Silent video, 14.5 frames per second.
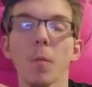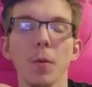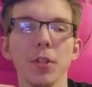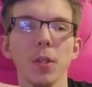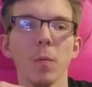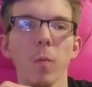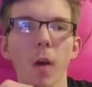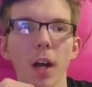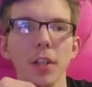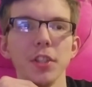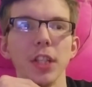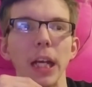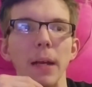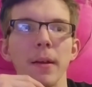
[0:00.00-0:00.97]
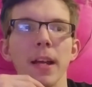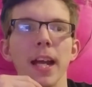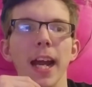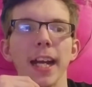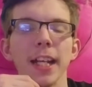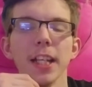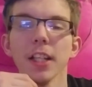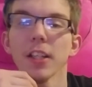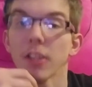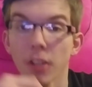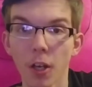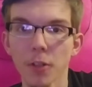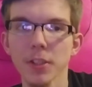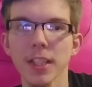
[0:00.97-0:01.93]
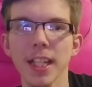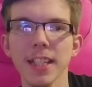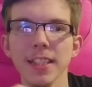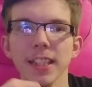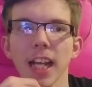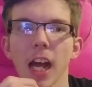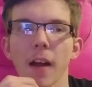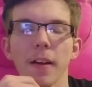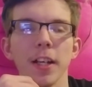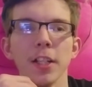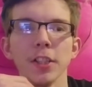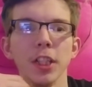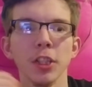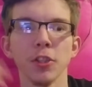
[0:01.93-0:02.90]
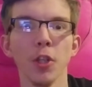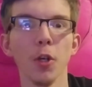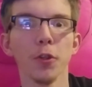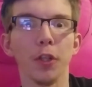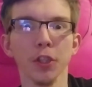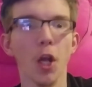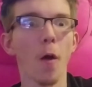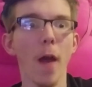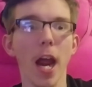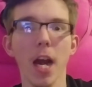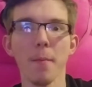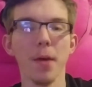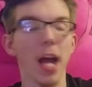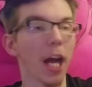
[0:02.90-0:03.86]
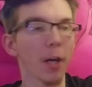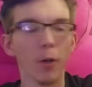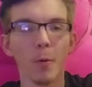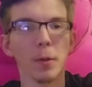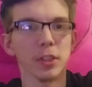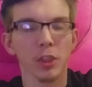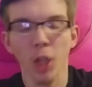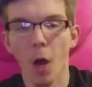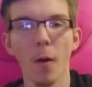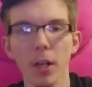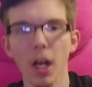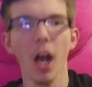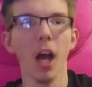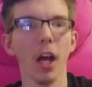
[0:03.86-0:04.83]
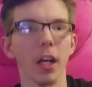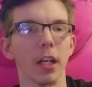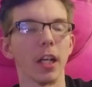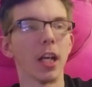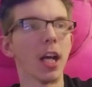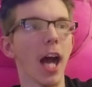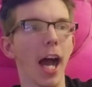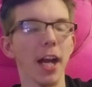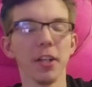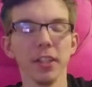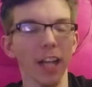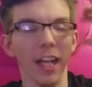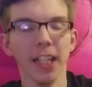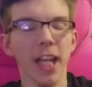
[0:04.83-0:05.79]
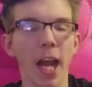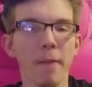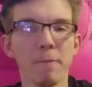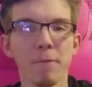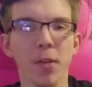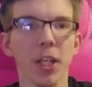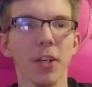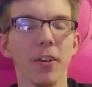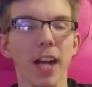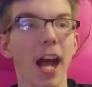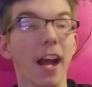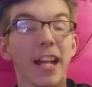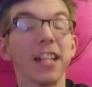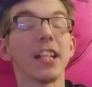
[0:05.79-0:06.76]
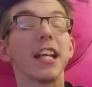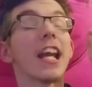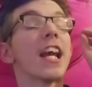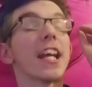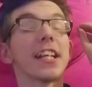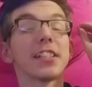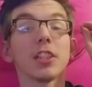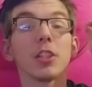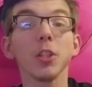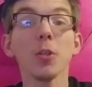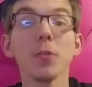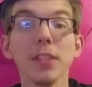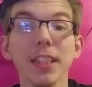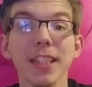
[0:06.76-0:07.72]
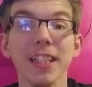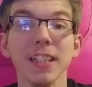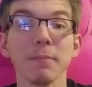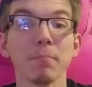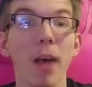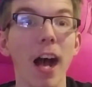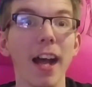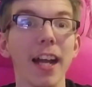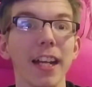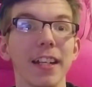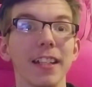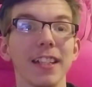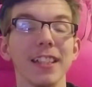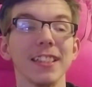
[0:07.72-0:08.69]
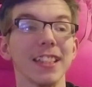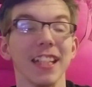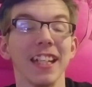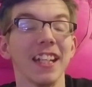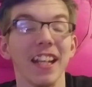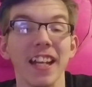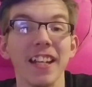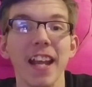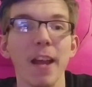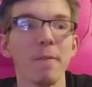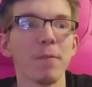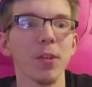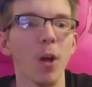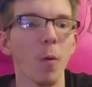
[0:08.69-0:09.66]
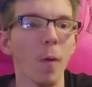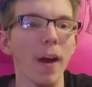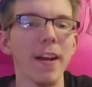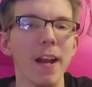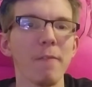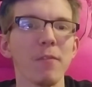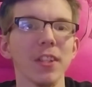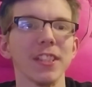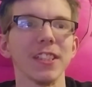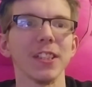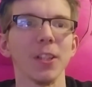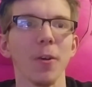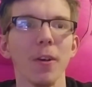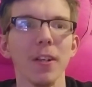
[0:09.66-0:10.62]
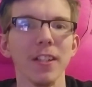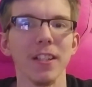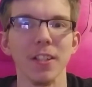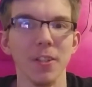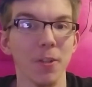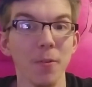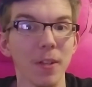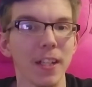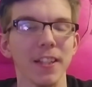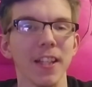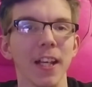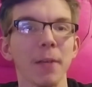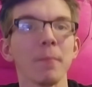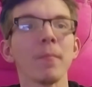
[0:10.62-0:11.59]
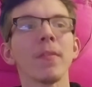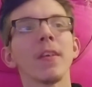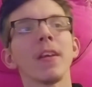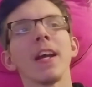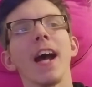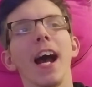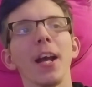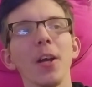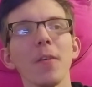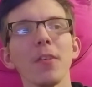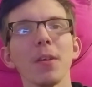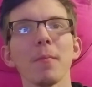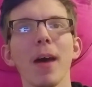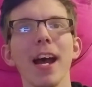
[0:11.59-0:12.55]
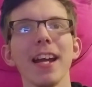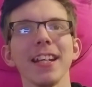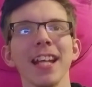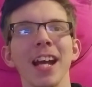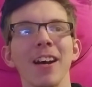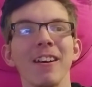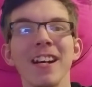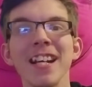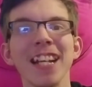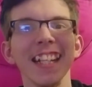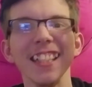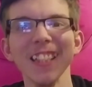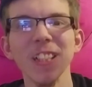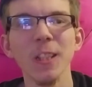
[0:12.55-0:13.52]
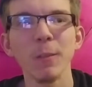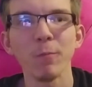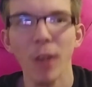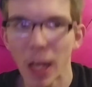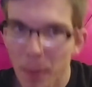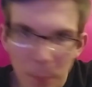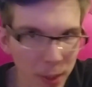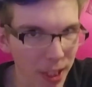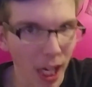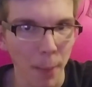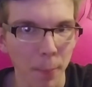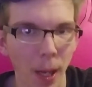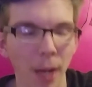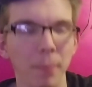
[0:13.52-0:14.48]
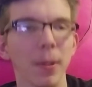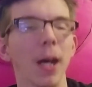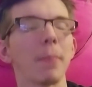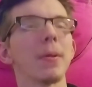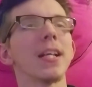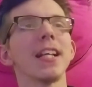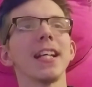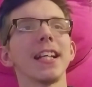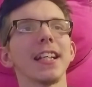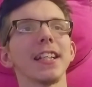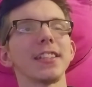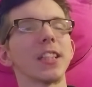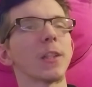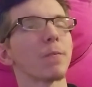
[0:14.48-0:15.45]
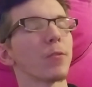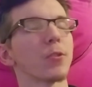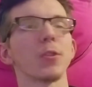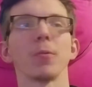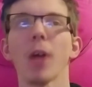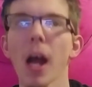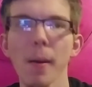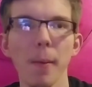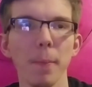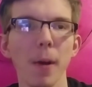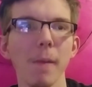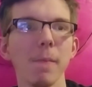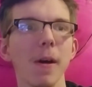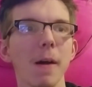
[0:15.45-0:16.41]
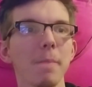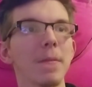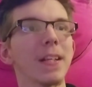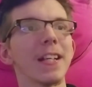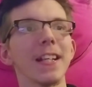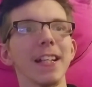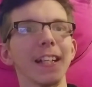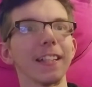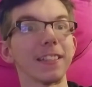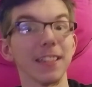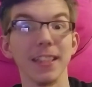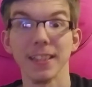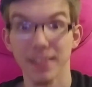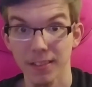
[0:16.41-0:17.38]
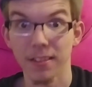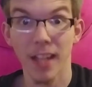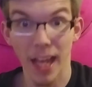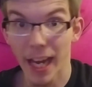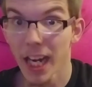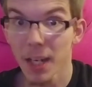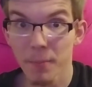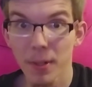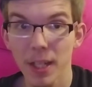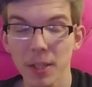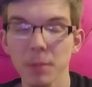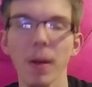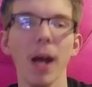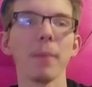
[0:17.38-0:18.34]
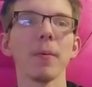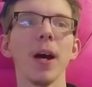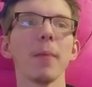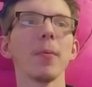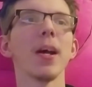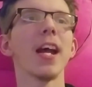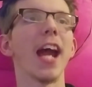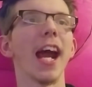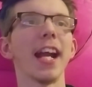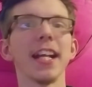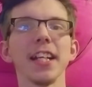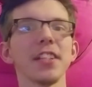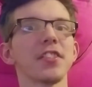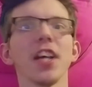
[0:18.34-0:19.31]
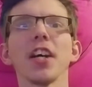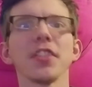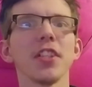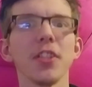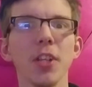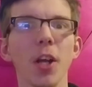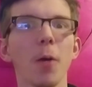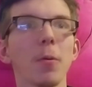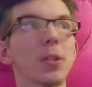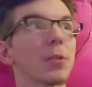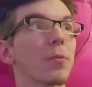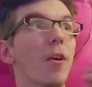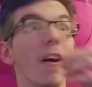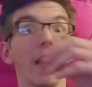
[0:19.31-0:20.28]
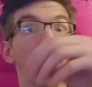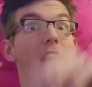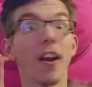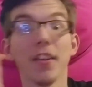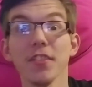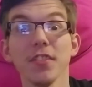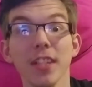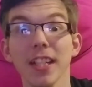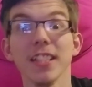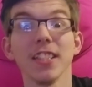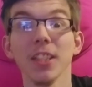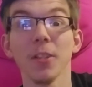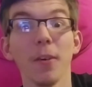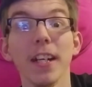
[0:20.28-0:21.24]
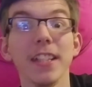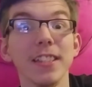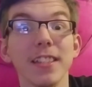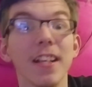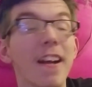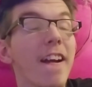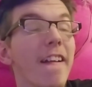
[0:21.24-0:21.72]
We should watch it. And he goes to his account and he's like, dude, there's no anime. I don't know what's going on. I can't figure it out. He's losing his mind because he can't figure out why Netflix isn't going to do anything. I go over to my account. He sees Family Guy pop up. He sees Futurama pop up. He sees the animes pop up. And he doesn't know what's wrong. Honestly, it's the greatest.